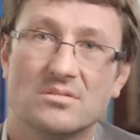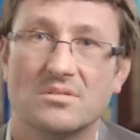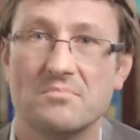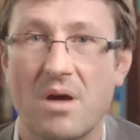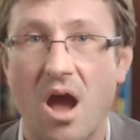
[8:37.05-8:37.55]
So
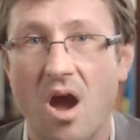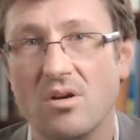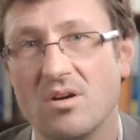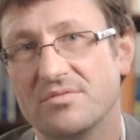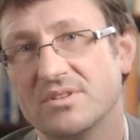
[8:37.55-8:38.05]
the
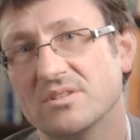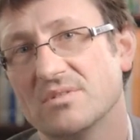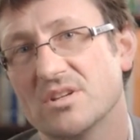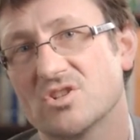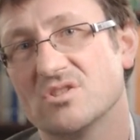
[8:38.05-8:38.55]
power of
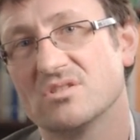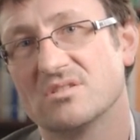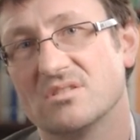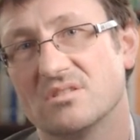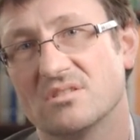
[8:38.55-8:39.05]

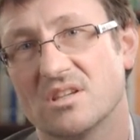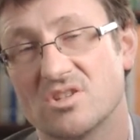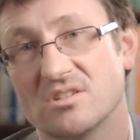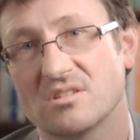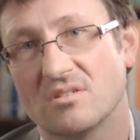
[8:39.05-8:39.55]
innovations
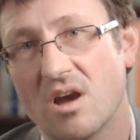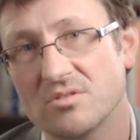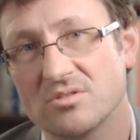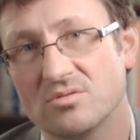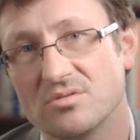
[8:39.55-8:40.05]
such as
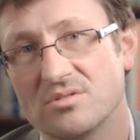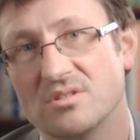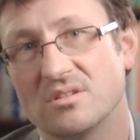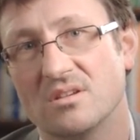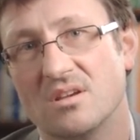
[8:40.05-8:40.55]

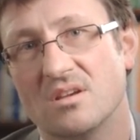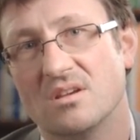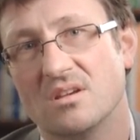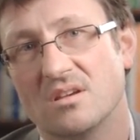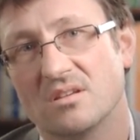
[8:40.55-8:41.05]
crowdsourcing
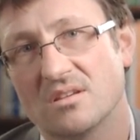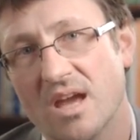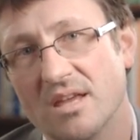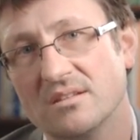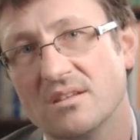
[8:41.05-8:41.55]

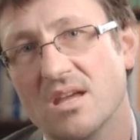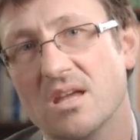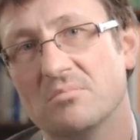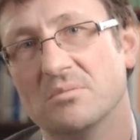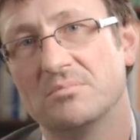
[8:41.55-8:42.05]
can
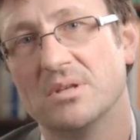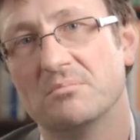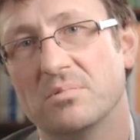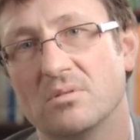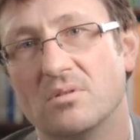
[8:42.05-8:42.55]
enable
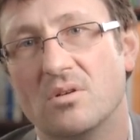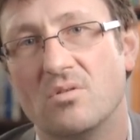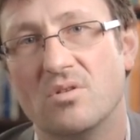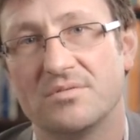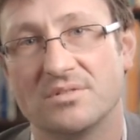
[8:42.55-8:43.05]
people
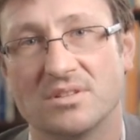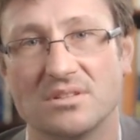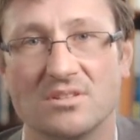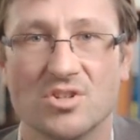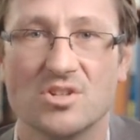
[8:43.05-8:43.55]
who have
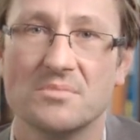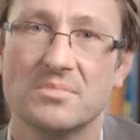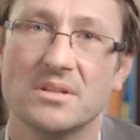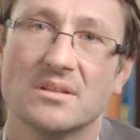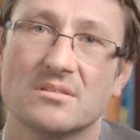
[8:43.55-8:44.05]
traditionally
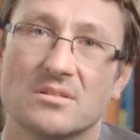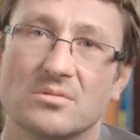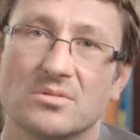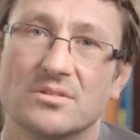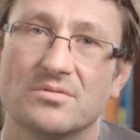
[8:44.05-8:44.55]
been
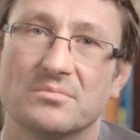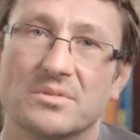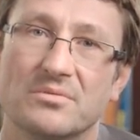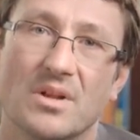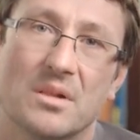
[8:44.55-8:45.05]
excluded from
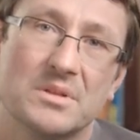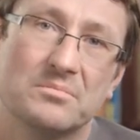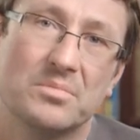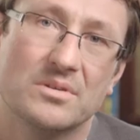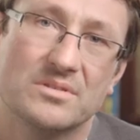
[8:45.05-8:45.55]
the
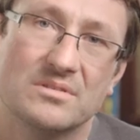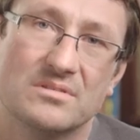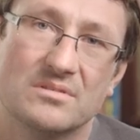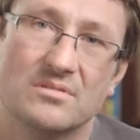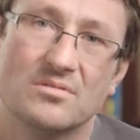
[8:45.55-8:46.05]
development
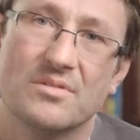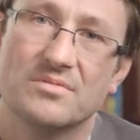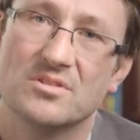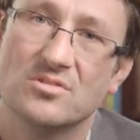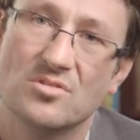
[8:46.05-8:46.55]
process to have
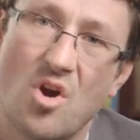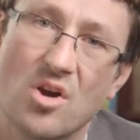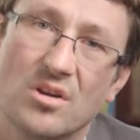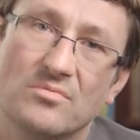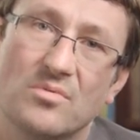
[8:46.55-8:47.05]
a
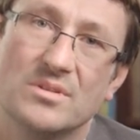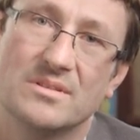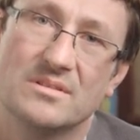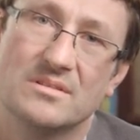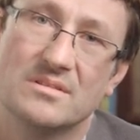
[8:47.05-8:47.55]
stronger
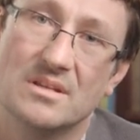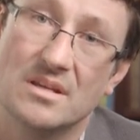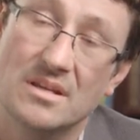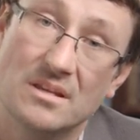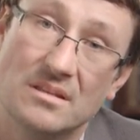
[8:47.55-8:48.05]
voice
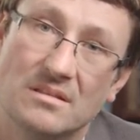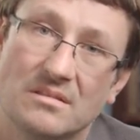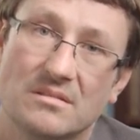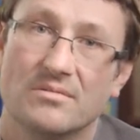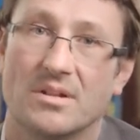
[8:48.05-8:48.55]
in
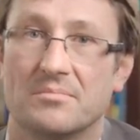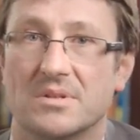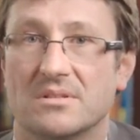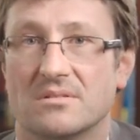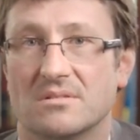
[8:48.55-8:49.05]
development.